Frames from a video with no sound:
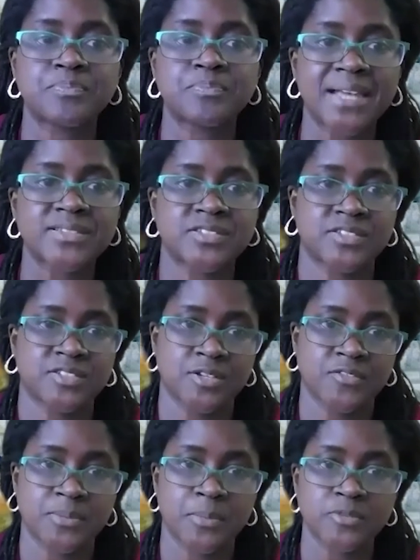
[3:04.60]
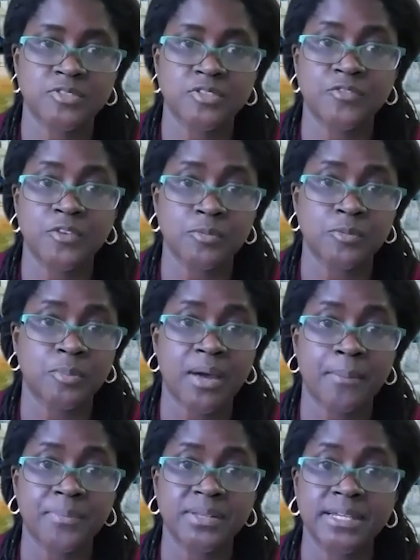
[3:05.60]
best serve the most vulnerable
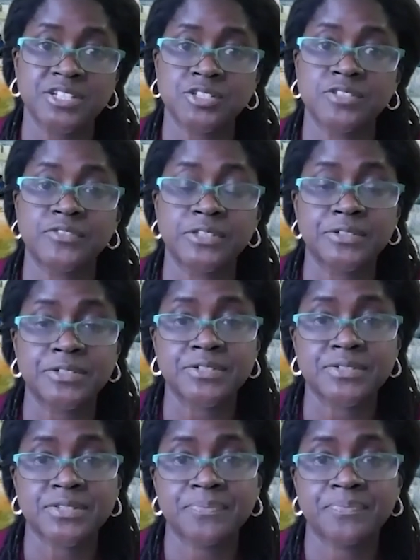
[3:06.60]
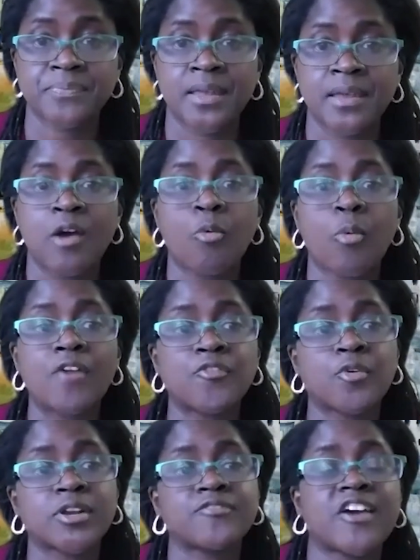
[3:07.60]
population of learners. While
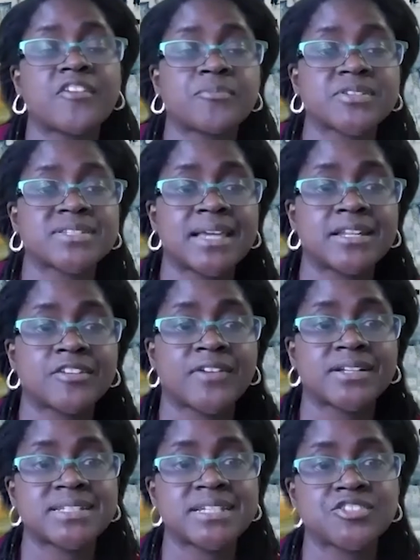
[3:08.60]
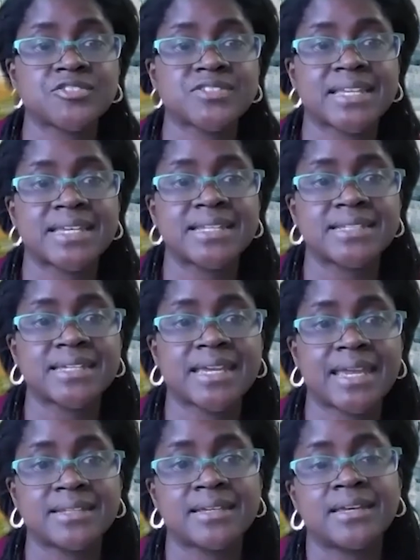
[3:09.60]
45% of our teachers
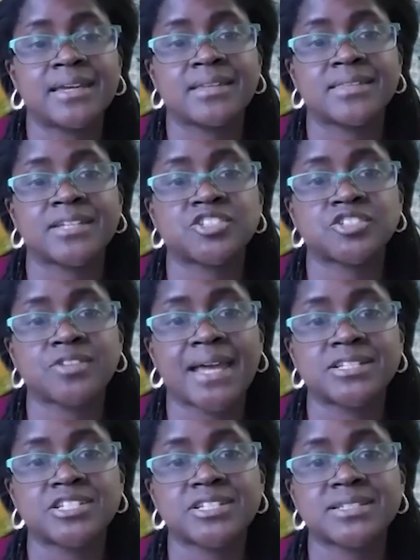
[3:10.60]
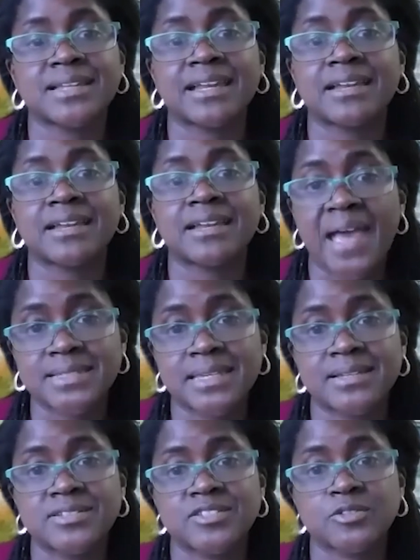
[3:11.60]
indicate that strategies like masking
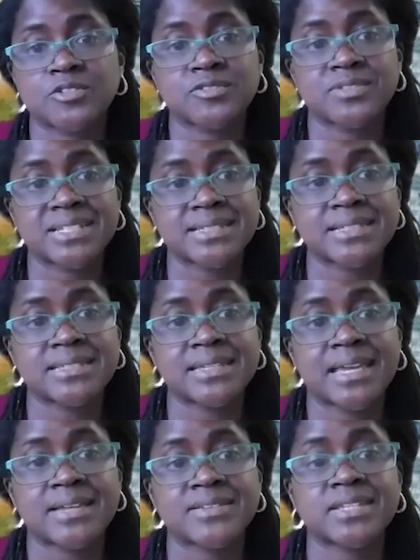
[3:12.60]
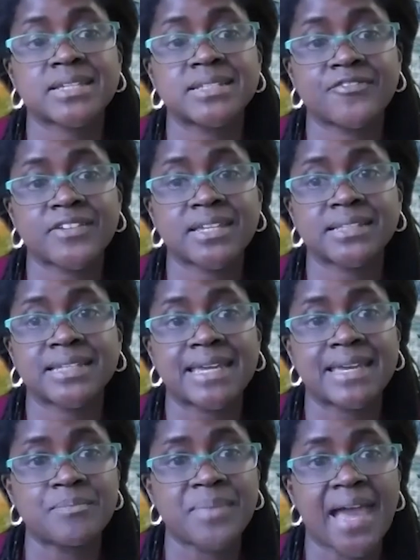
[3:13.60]
and social distancing has significantly
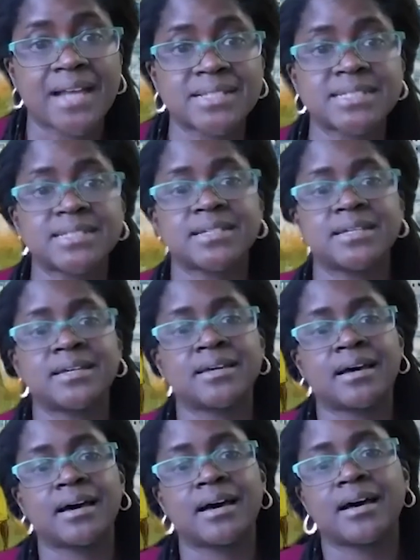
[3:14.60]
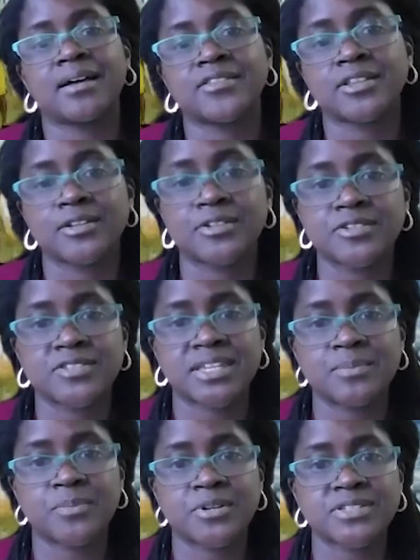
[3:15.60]
impacted the learners'
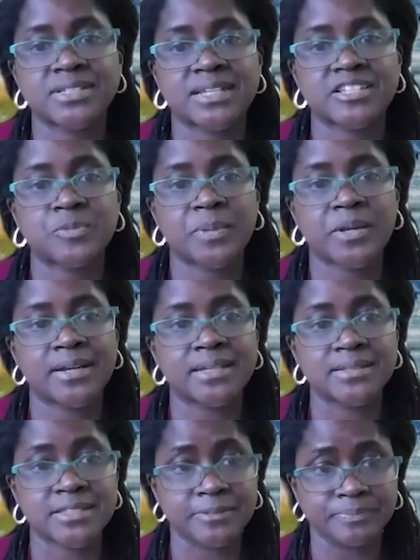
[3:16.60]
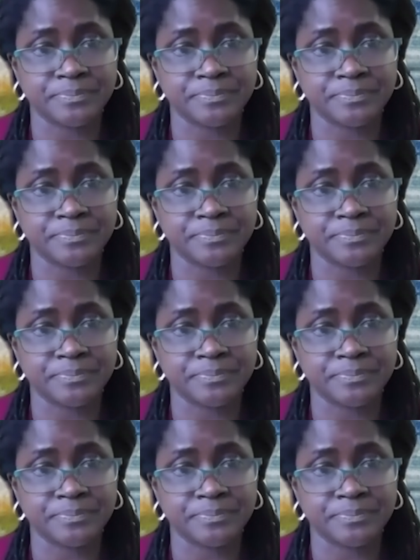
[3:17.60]
in-person experience,